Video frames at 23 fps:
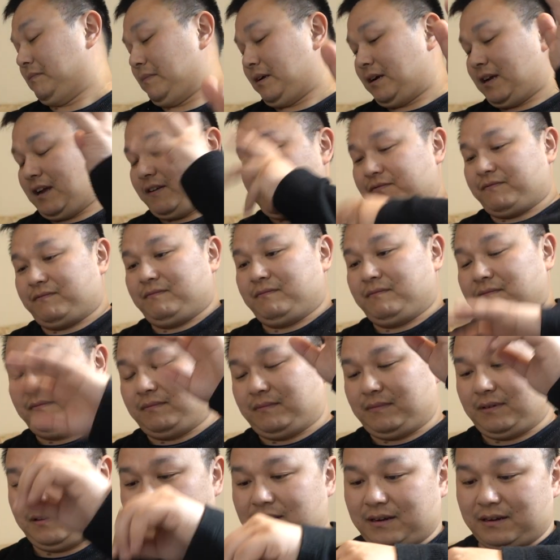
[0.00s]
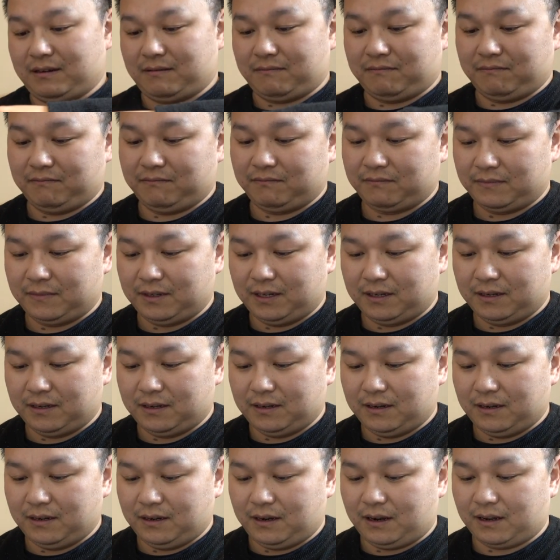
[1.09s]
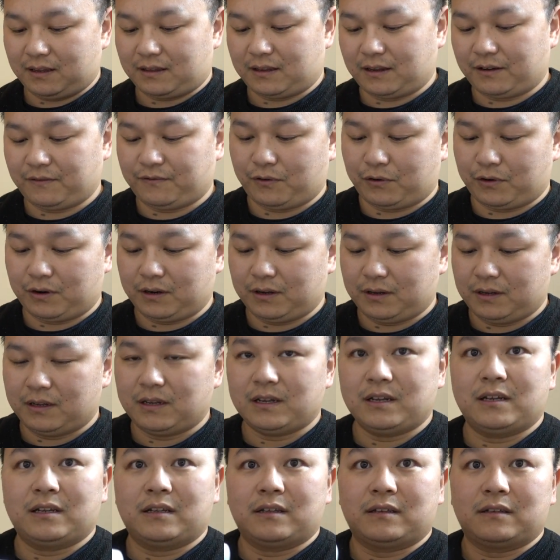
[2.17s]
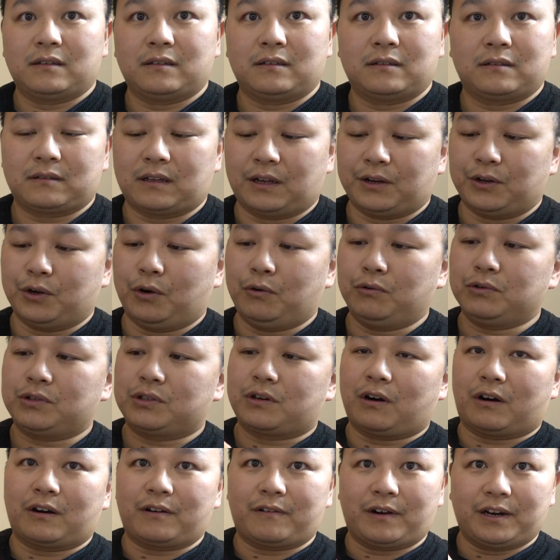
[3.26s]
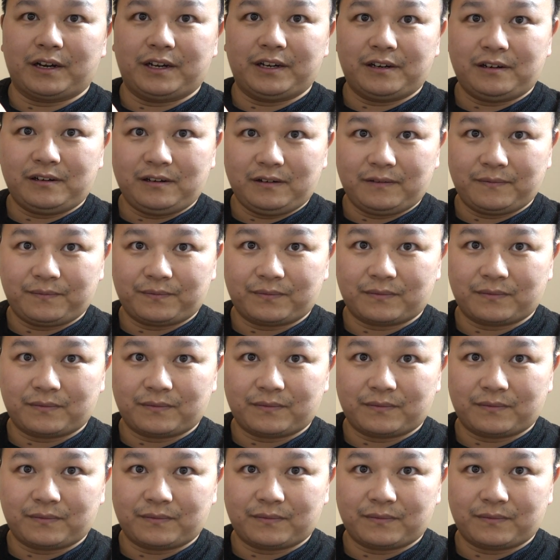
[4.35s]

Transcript: I have a thing for it. The nose guard right here,